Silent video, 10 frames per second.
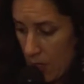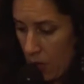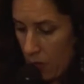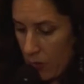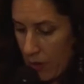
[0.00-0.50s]

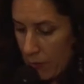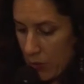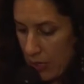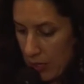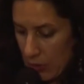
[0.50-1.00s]
Although I
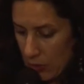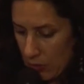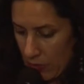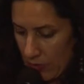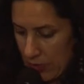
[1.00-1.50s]
would argue
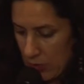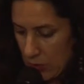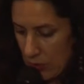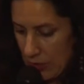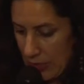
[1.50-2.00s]
that they did
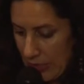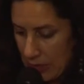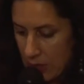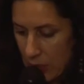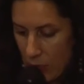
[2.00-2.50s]
not
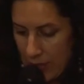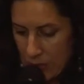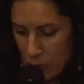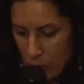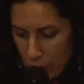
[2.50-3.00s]
need the
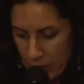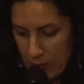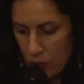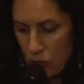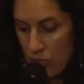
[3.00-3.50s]
US or
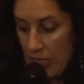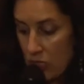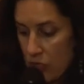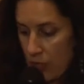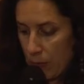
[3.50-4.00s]
Britain to
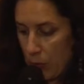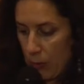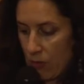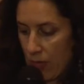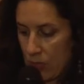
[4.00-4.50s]
teach them
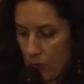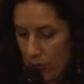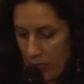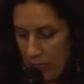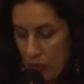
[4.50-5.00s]
human rights
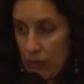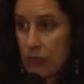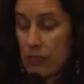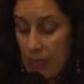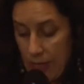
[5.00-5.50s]

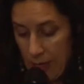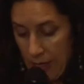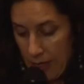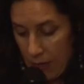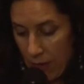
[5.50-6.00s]
violations,
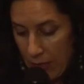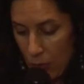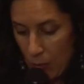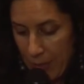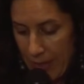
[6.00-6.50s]
Iraqi
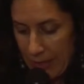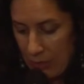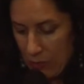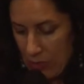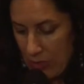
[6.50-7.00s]
women
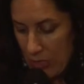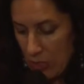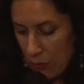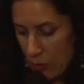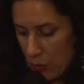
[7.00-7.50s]
activists
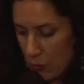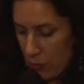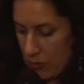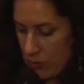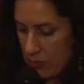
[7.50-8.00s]
interviewed
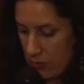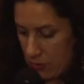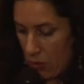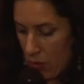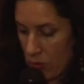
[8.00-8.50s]
for this
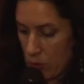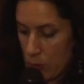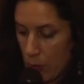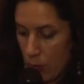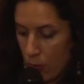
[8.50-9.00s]
talk
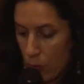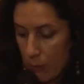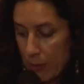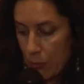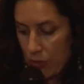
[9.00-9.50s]
spoke of
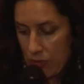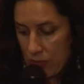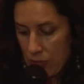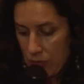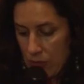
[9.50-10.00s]
women
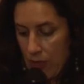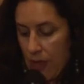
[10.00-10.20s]
prisoners